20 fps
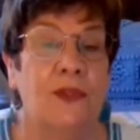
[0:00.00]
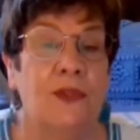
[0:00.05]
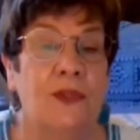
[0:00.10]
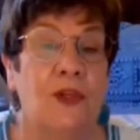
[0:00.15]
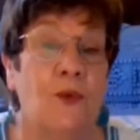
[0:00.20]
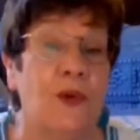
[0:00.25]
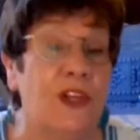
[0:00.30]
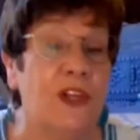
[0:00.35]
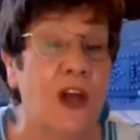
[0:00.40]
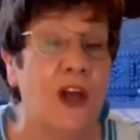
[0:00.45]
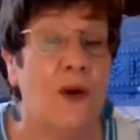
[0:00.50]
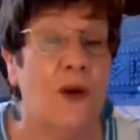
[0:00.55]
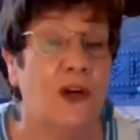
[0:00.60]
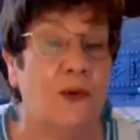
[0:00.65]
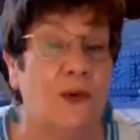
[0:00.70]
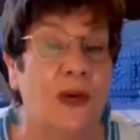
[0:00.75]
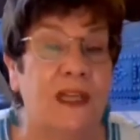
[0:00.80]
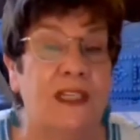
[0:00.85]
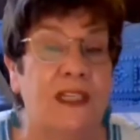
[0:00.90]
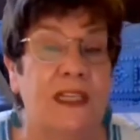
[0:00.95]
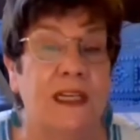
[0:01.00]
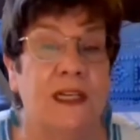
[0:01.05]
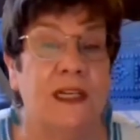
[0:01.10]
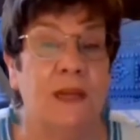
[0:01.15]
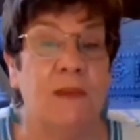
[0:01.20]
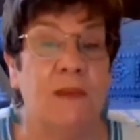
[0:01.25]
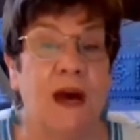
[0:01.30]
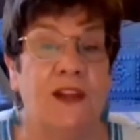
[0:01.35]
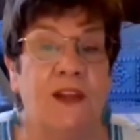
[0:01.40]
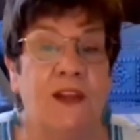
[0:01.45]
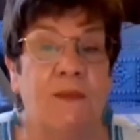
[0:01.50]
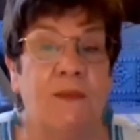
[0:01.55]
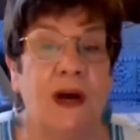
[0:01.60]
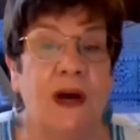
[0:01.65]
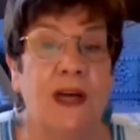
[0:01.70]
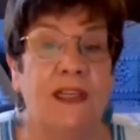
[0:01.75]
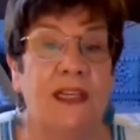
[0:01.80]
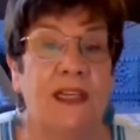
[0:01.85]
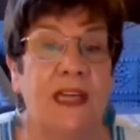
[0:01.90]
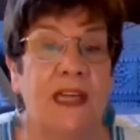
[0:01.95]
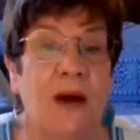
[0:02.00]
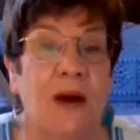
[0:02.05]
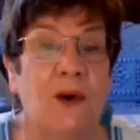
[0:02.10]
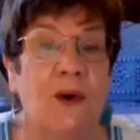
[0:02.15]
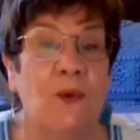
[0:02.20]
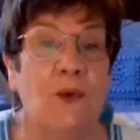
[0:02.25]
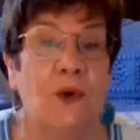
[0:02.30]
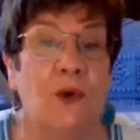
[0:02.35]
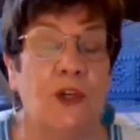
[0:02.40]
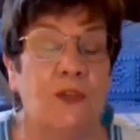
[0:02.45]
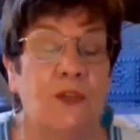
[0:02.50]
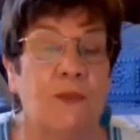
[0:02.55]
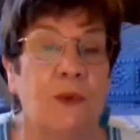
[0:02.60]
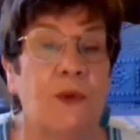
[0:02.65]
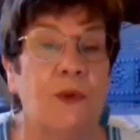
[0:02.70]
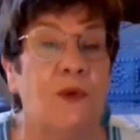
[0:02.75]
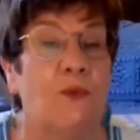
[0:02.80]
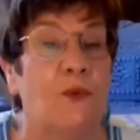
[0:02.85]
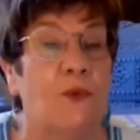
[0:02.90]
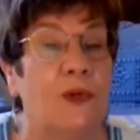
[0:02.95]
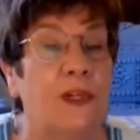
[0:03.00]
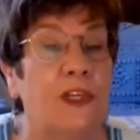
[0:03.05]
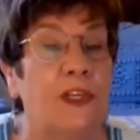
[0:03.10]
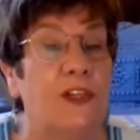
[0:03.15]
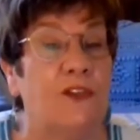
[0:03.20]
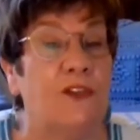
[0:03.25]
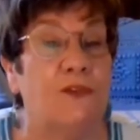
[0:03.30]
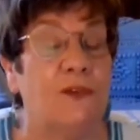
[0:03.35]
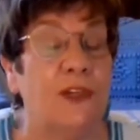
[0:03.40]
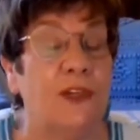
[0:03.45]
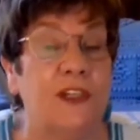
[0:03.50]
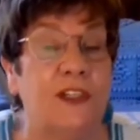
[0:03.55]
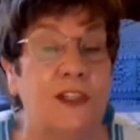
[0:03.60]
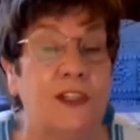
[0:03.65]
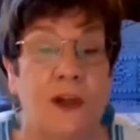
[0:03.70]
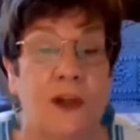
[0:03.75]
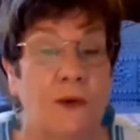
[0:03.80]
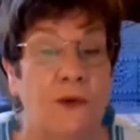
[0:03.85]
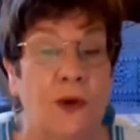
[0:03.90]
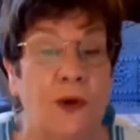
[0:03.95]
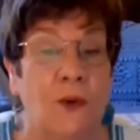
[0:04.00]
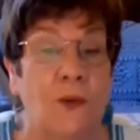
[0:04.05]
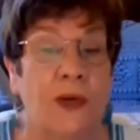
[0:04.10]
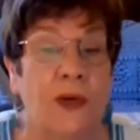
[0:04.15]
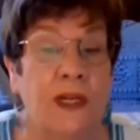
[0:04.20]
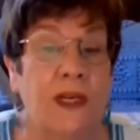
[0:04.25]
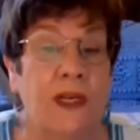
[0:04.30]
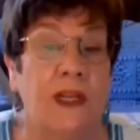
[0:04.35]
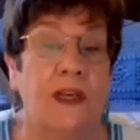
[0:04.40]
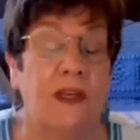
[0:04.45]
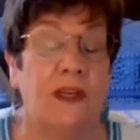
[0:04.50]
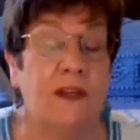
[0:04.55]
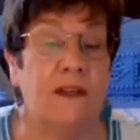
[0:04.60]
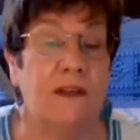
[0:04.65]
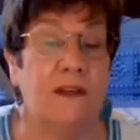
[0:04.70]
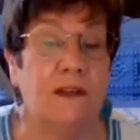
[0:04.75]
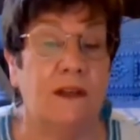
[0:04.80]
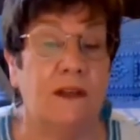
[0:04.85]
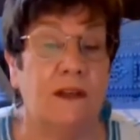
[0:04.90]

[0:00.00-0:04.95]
And we know a great deal about the mind and how it works, but we really and truly don't know what it is.